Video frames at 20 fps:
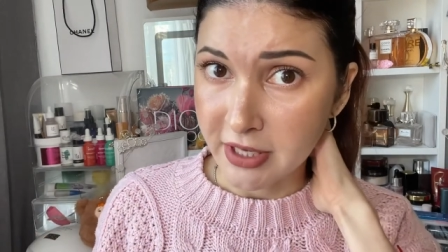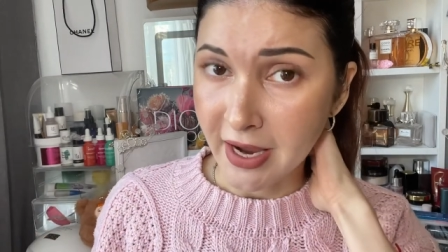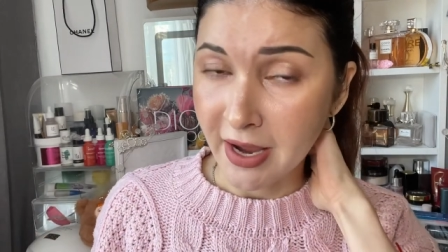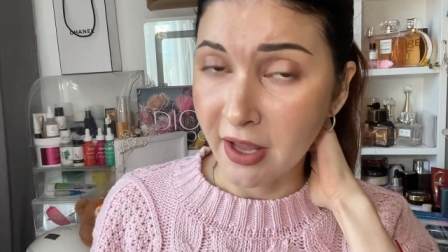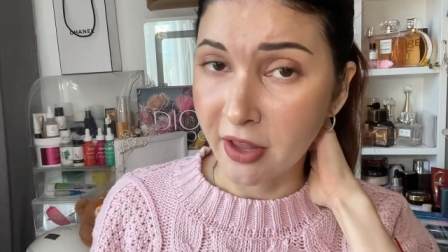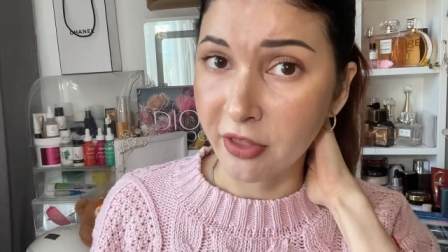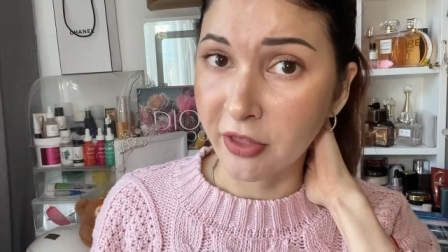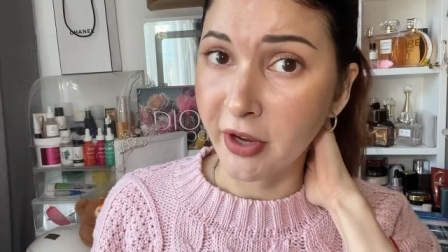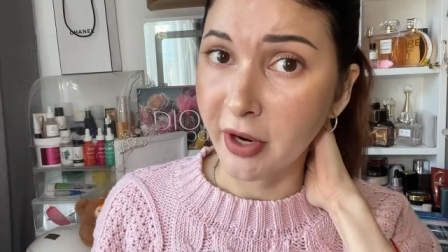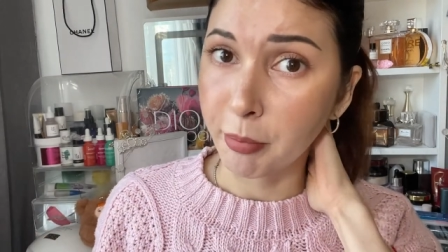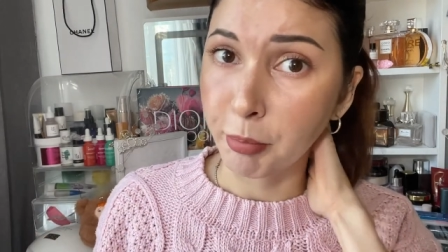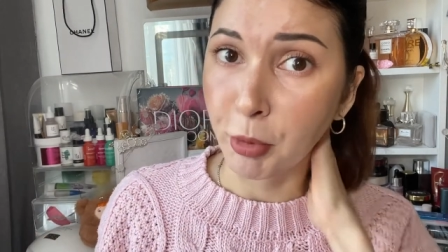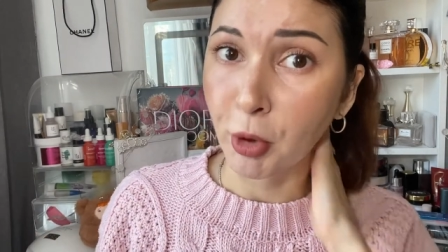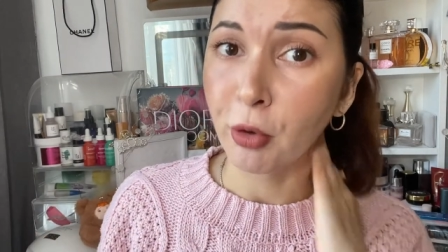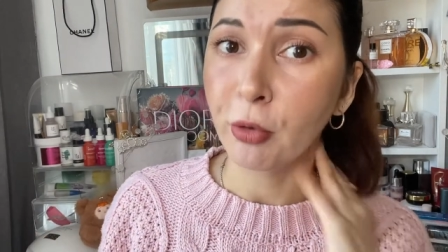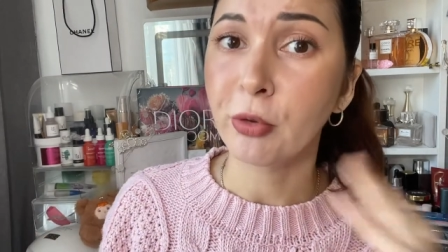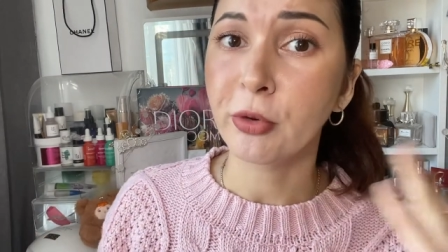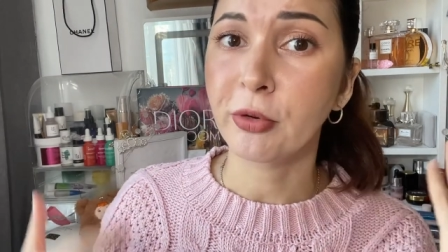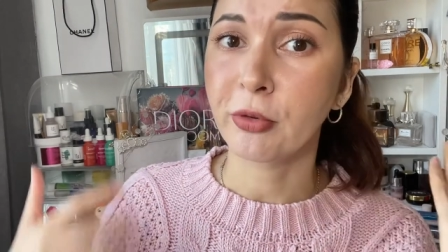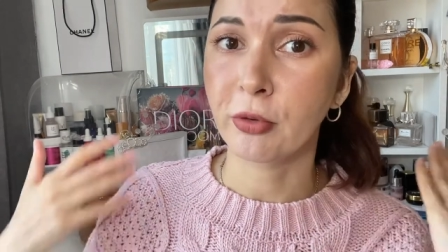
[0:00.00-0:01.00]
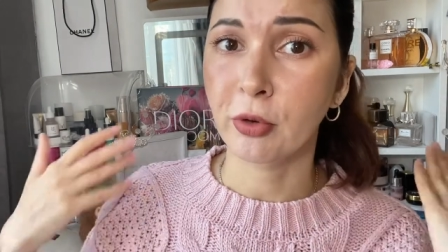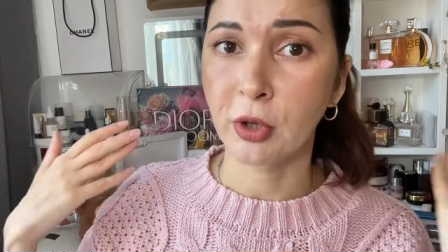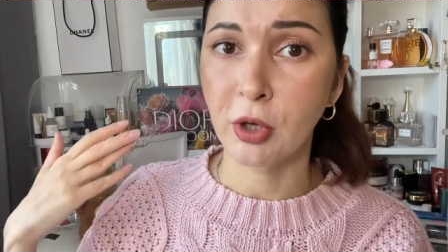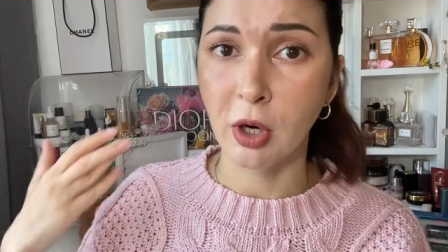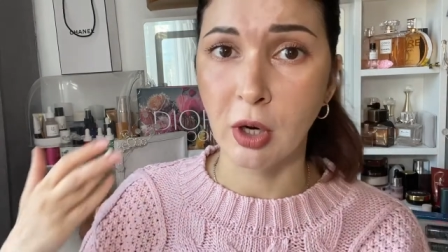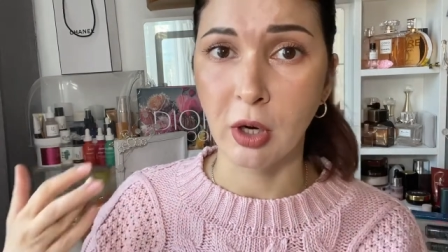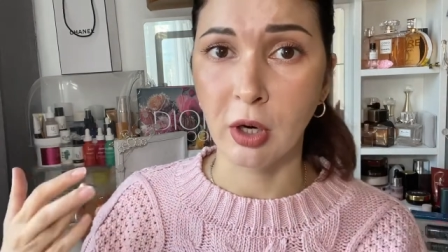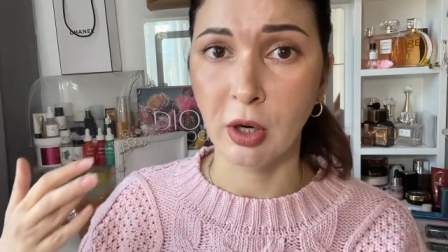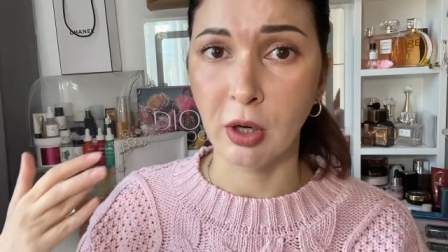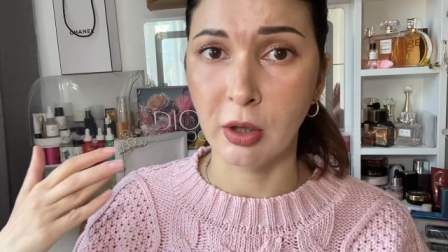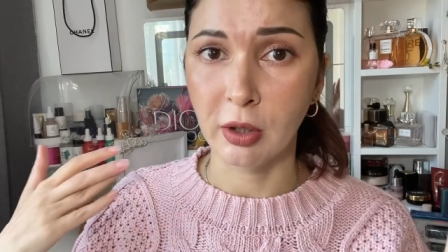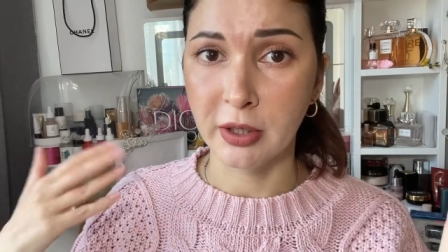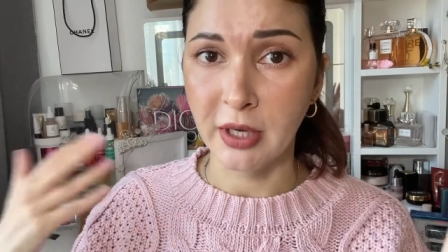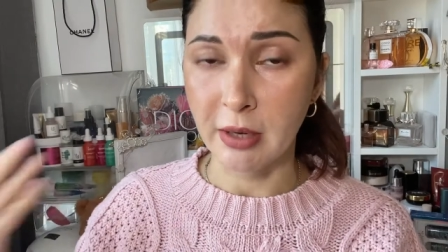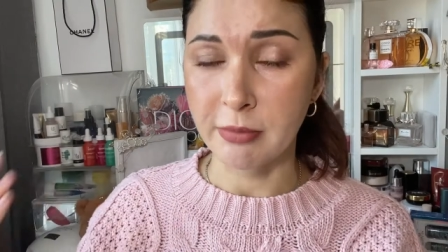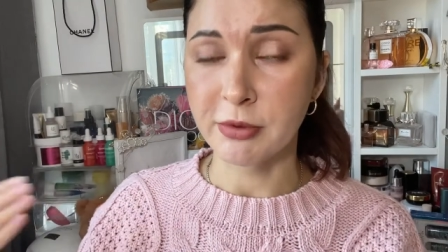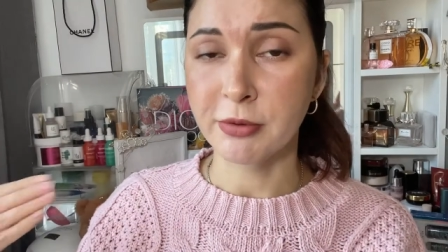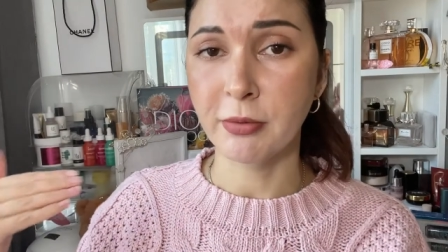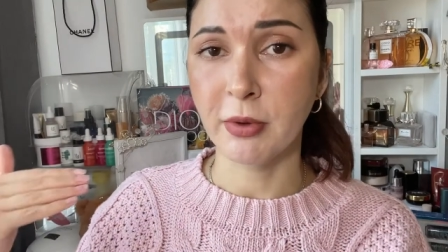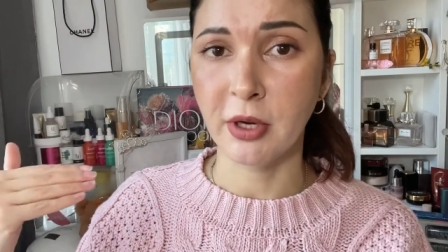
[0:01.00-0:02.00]
and they're both come
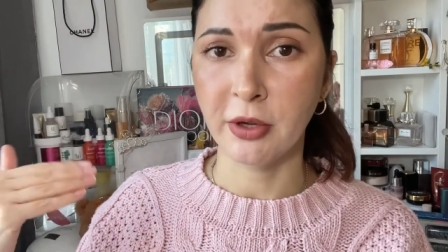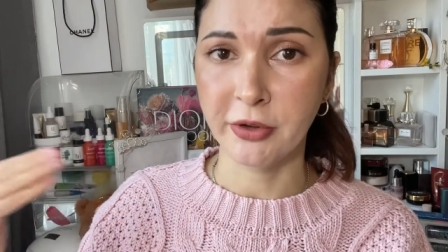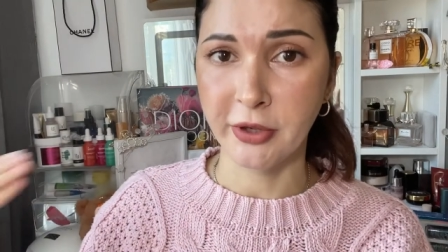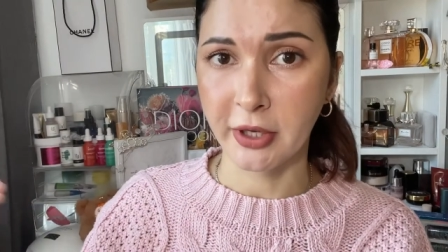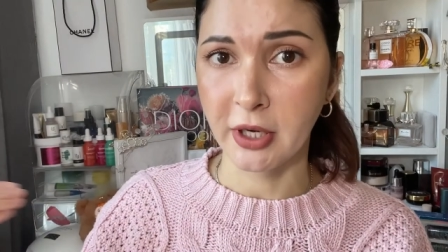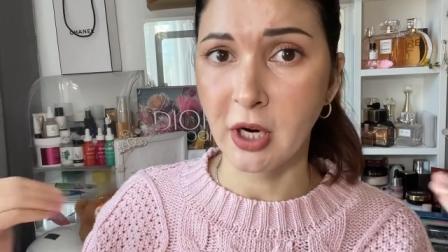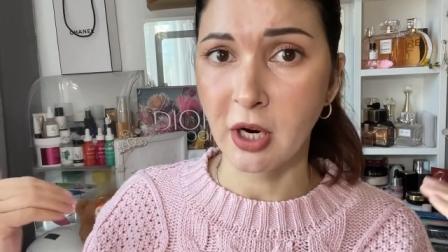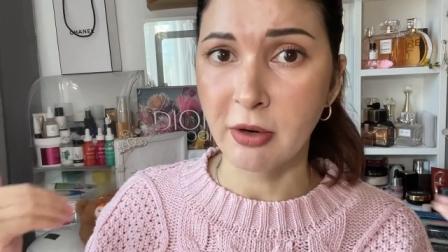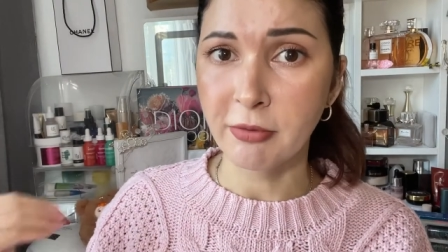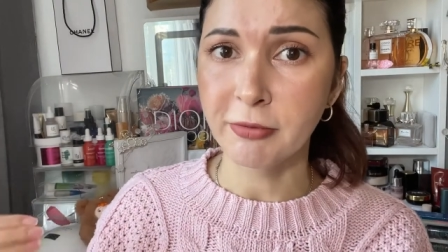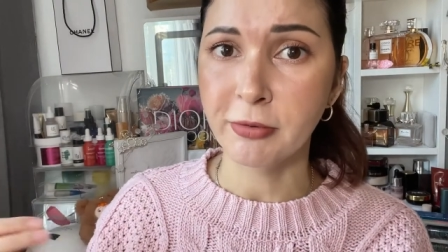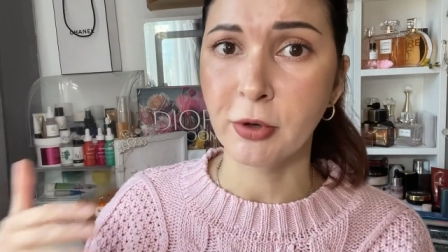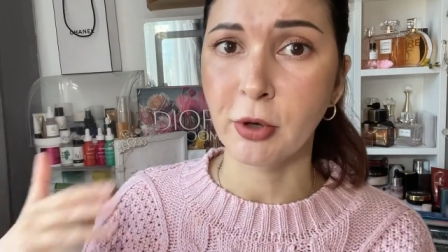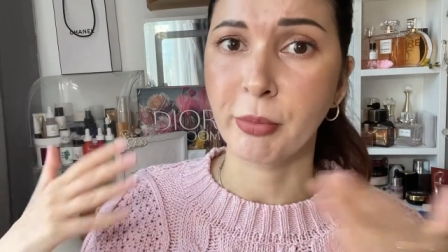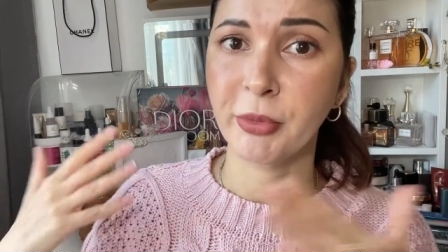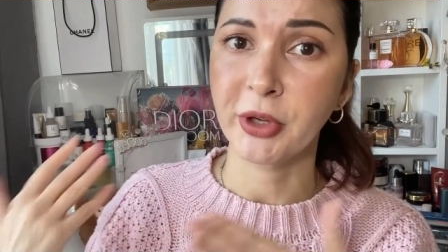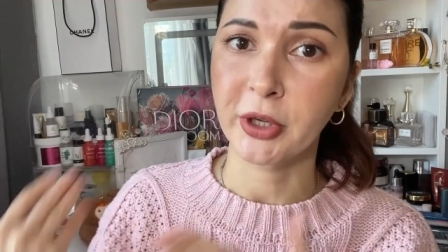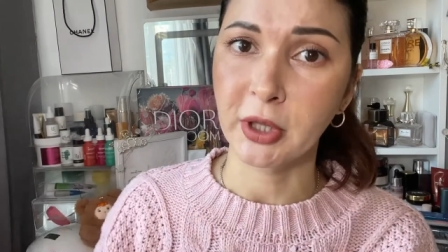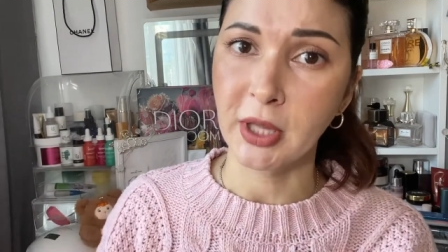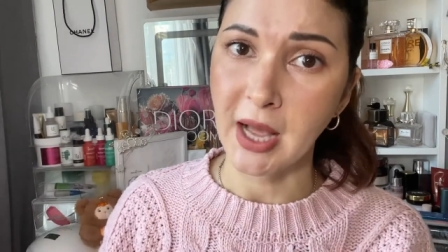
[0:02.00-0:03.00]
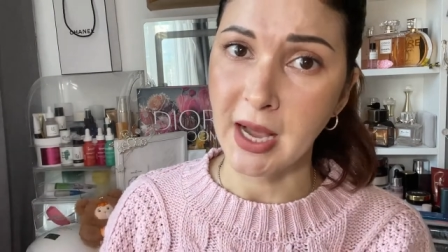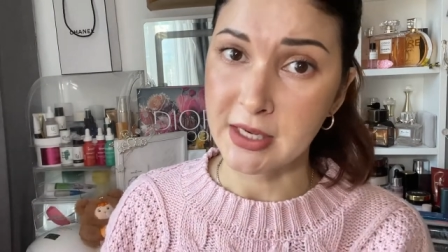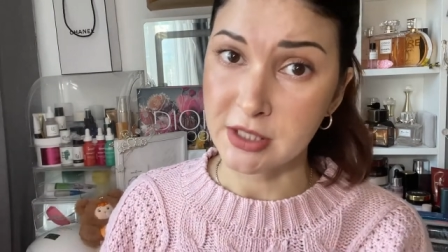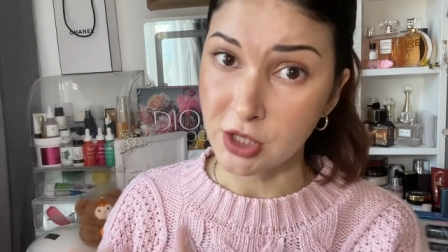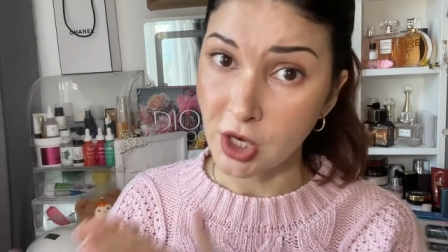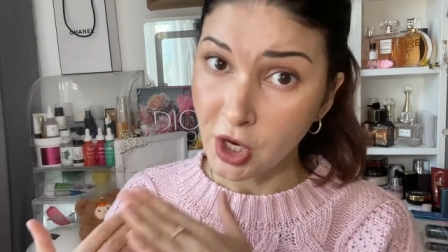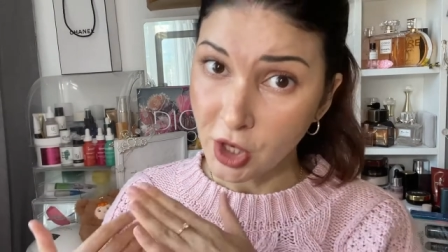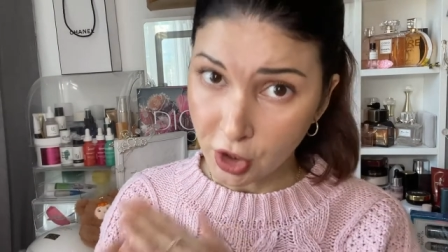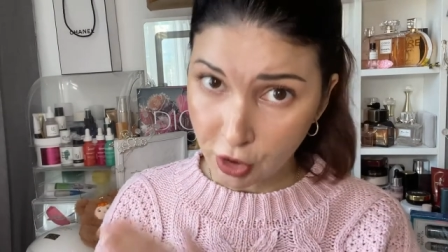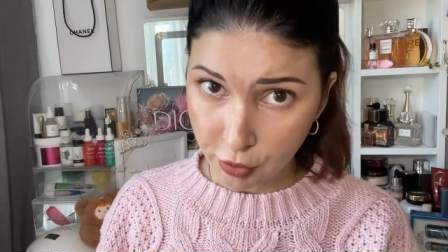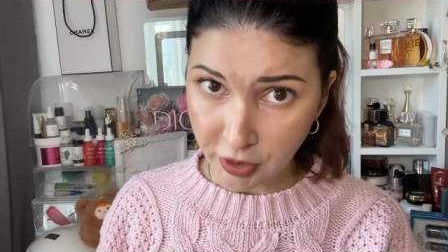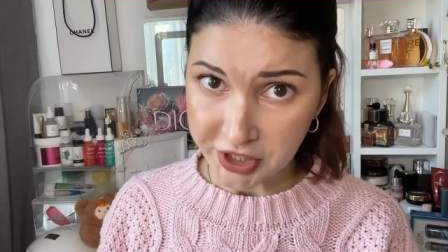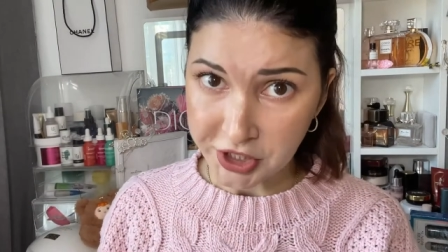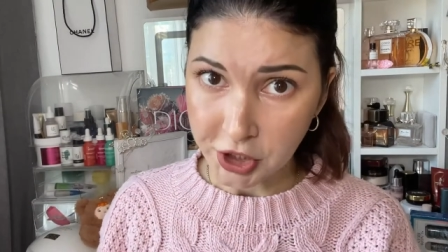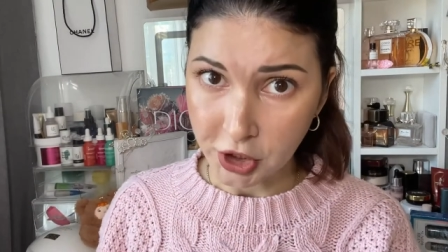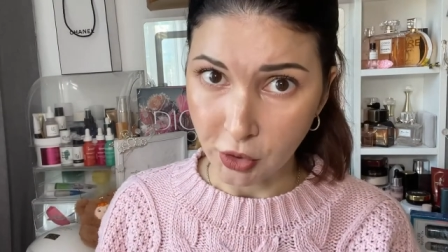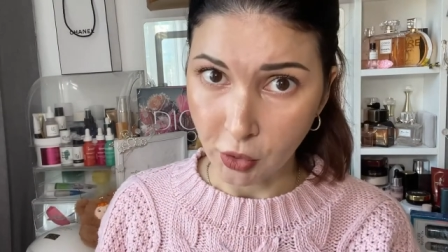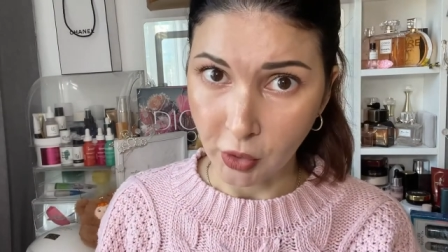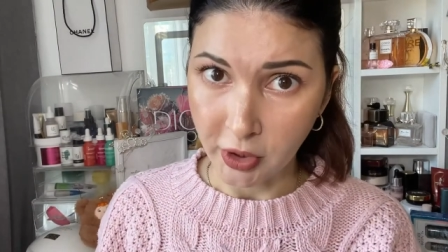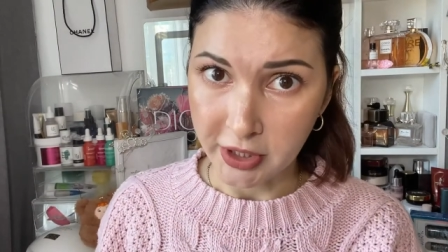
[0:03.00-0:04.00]
from the class
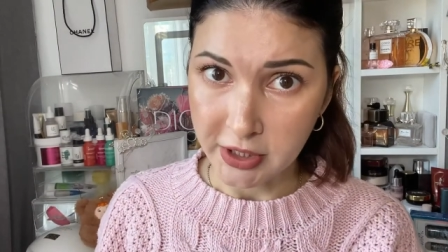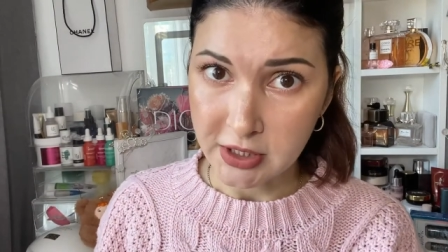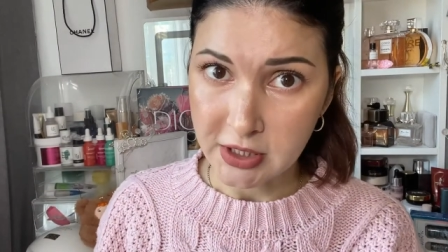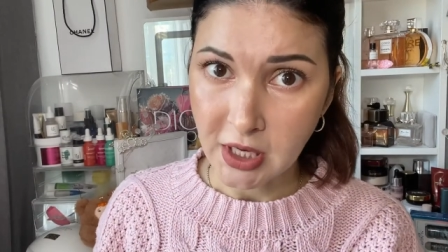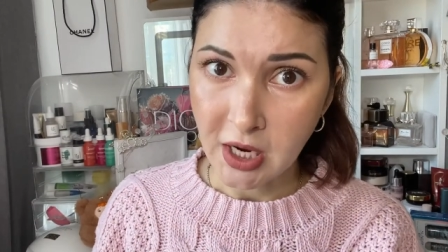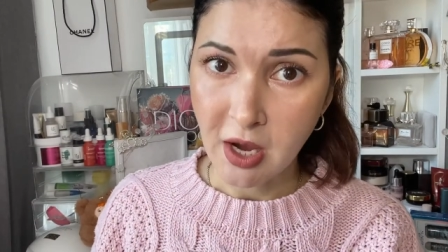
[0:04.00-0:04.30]
retinoids.